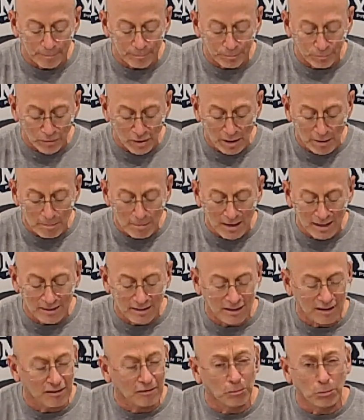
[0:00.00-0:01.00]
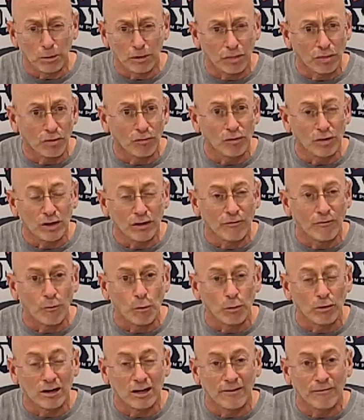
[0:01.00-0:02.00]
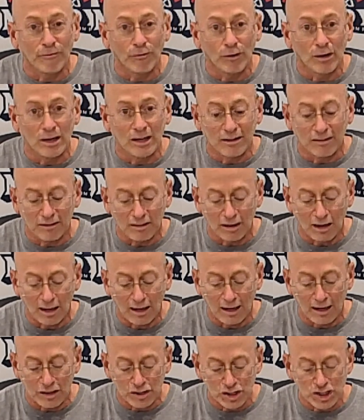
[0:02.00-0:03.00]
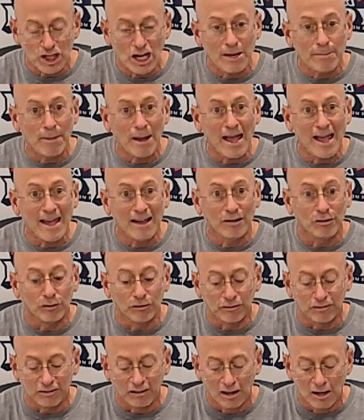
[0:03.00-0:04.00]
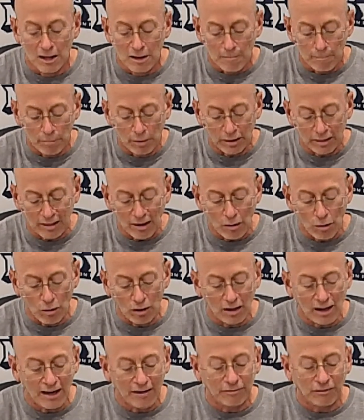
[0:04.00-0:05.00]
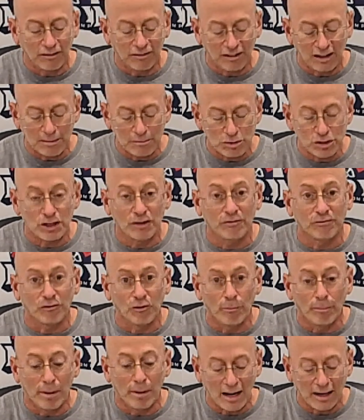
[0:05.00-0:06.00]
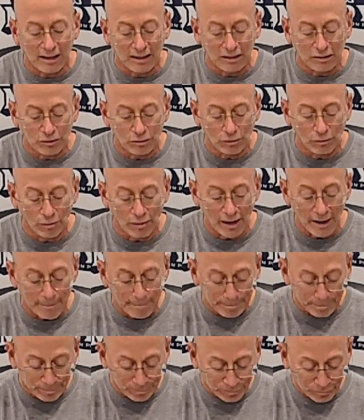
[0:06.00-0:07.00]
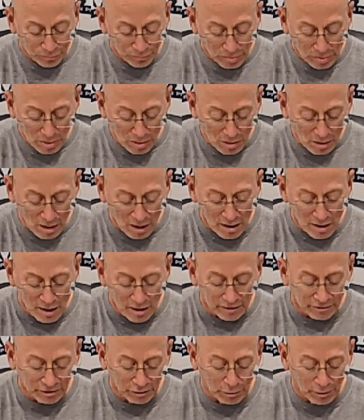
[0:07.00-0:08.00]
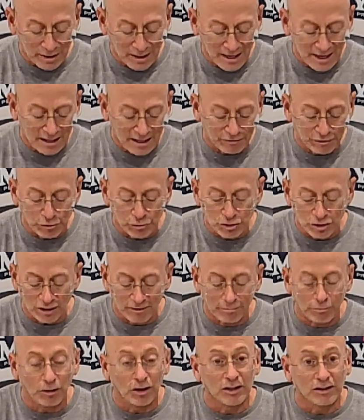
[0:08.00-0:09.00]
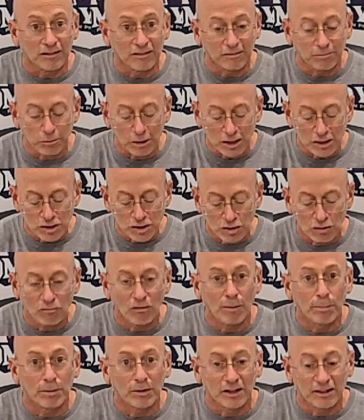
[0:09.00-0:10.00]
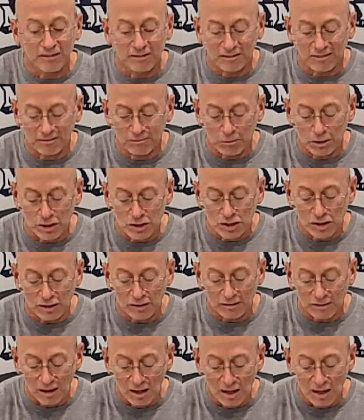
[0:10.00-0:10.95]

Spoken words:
They made these with 3 or 4 different shape handles, but they all have the same shifter body to them. So again, if you just break the switch, replace the switches.